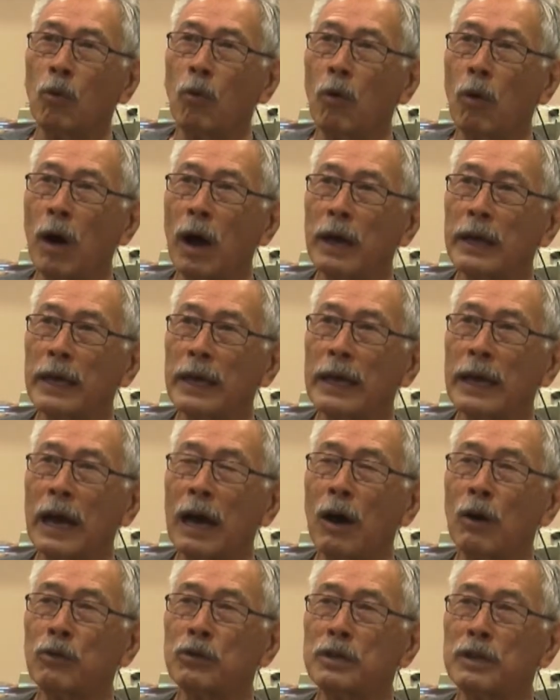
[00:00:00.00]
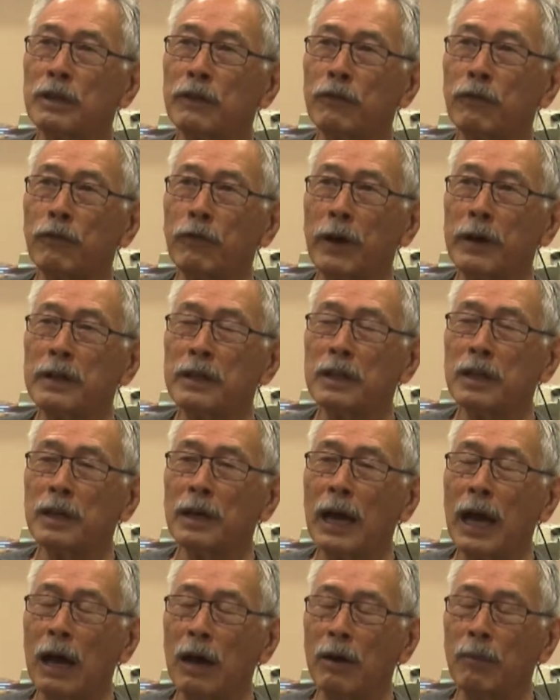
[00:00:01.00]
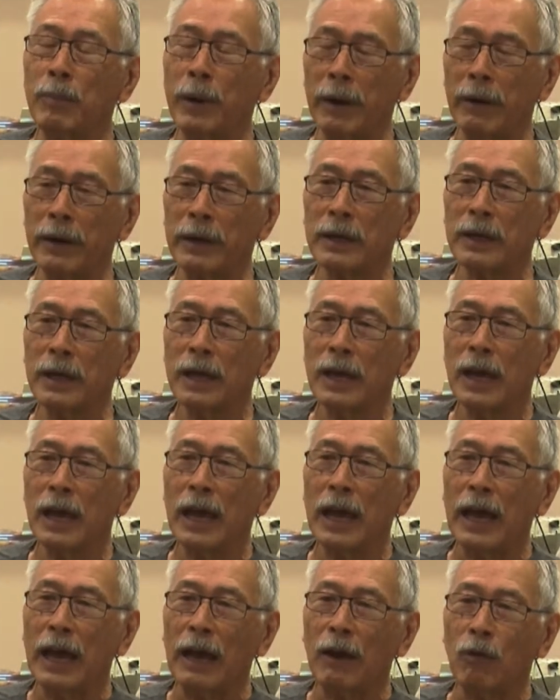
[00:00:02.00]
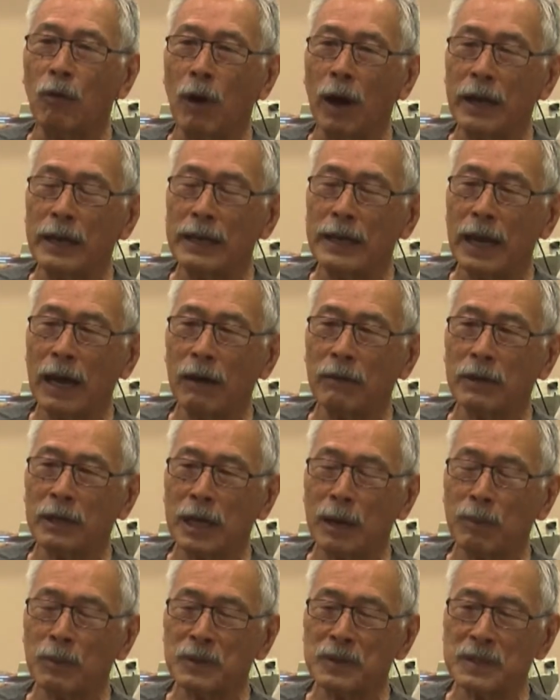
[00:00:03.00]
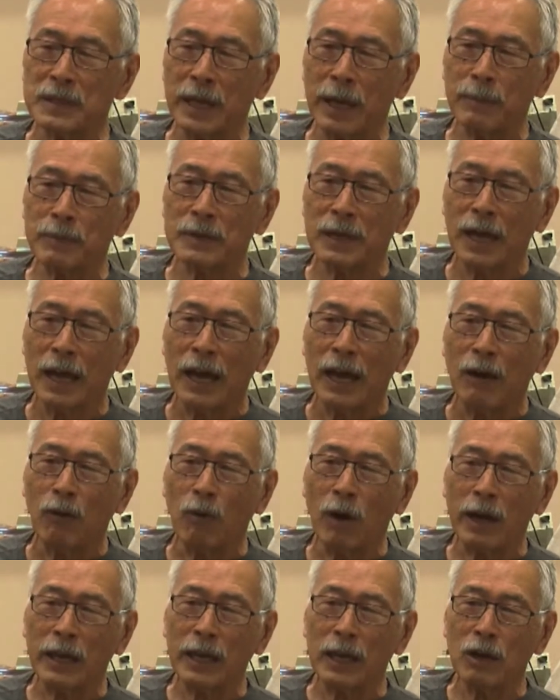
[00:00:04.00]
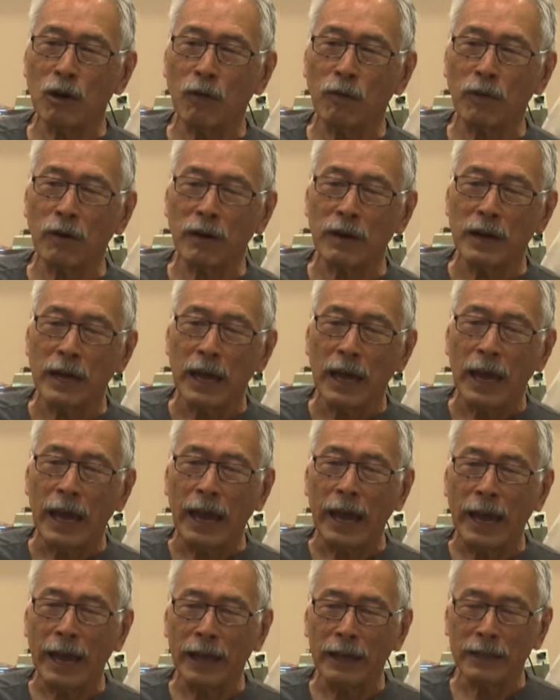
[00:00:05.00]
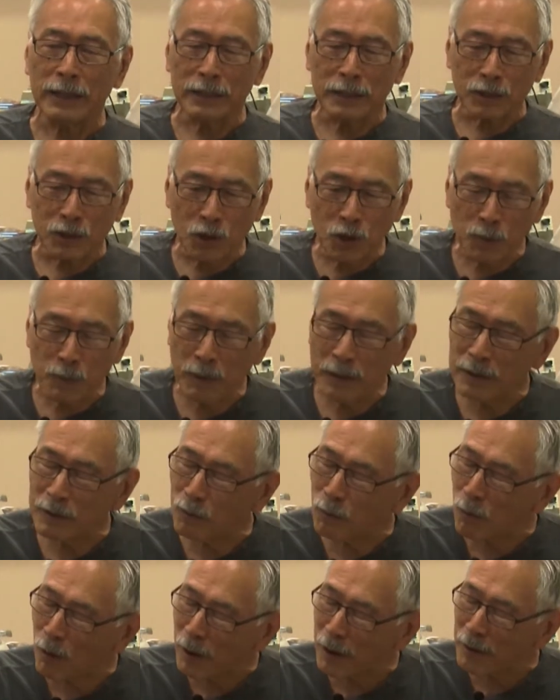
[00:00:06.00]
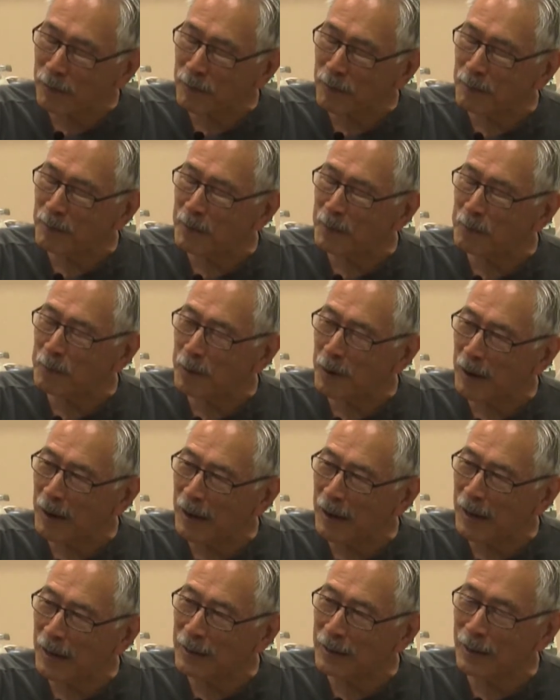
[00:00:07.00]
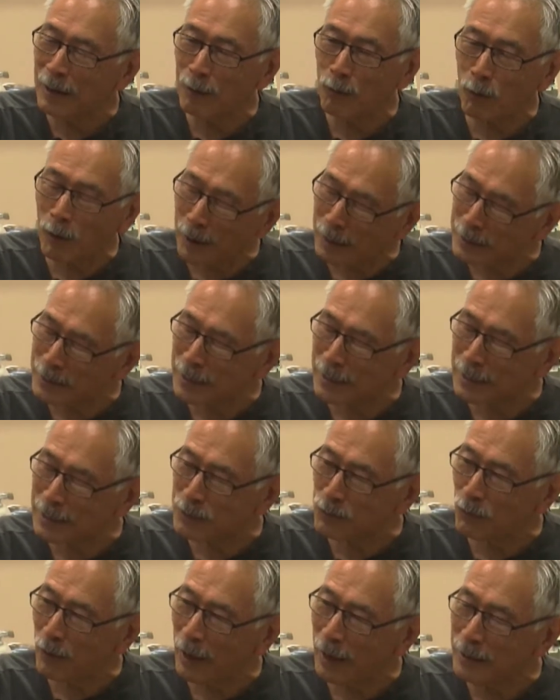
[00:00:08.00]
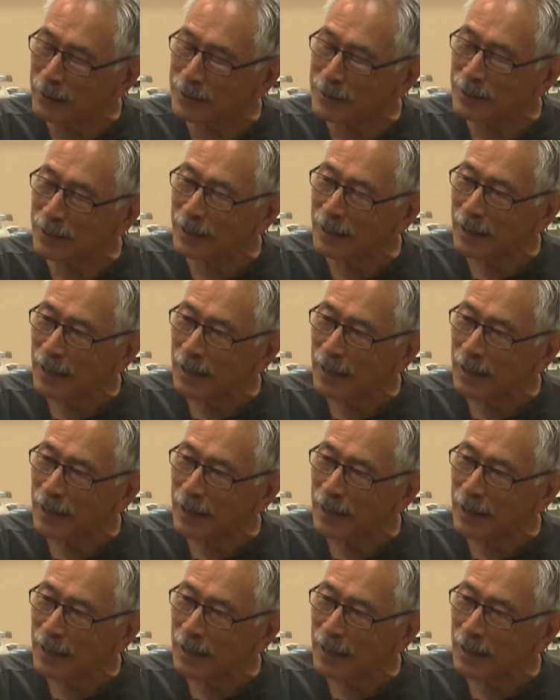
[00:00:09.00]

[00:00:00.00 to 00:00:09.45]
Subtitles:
walking out to the front of the barrack, walking down a couple steps, walking over and scooping the water from the pond and washing his face.